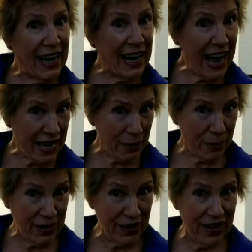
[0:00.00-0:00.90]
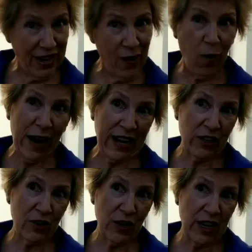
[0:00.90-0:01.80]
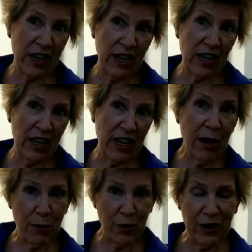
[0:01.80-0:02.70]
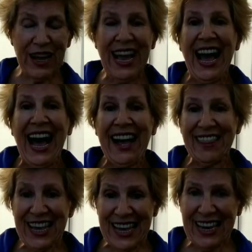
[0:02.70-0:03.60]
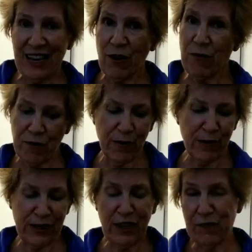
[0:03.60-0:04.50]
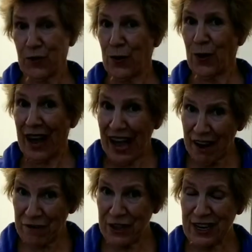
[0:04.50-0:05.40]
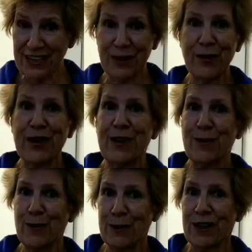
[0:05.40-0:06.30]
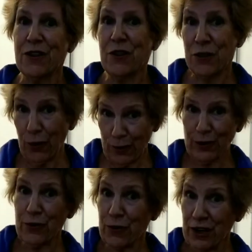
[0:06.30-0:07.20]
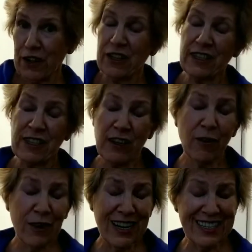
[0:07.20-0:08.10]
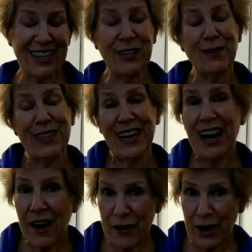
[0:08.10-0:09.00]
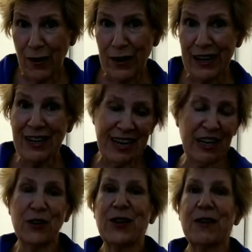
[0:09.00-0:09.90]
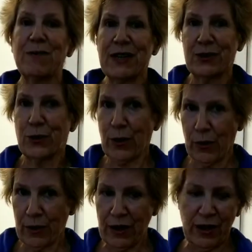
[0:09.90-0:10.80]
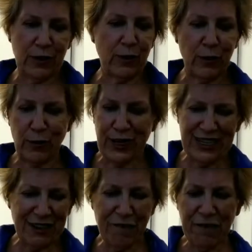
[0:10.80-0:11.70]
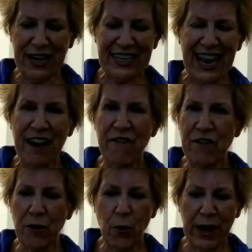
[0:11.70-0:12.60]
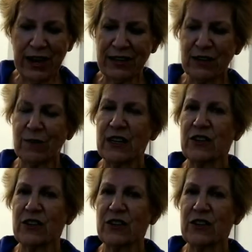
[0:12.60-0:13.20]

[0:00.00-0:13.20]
lime, or actually lemon. And then, of course, if you don't have this, you can use those 3 essential oils and use a carrier oil, and you can mix your own. So you disinfect everywhere, so make